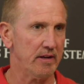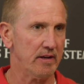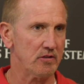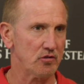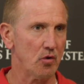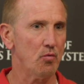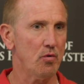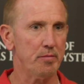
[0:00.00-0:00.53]

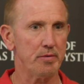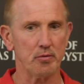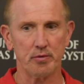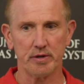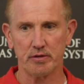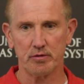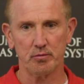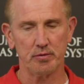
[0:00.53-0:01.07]
So it will be
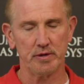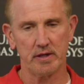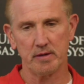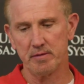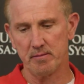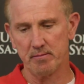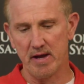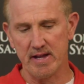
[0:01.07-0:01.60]
week to week. I
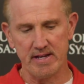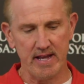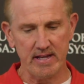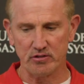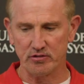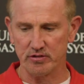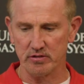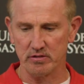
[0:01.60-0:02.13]
mean, by
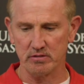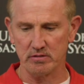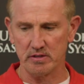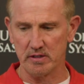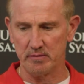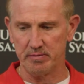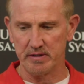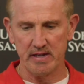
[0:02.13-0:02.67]
nature,
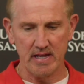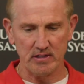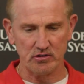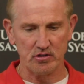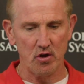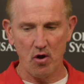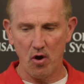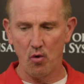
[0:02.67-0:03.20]
it'd be nice
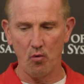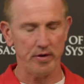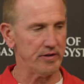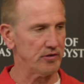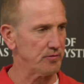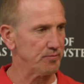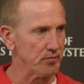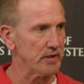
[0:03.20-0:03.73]
to
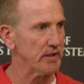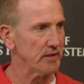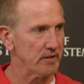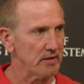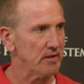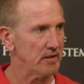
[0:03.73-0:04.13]
always bring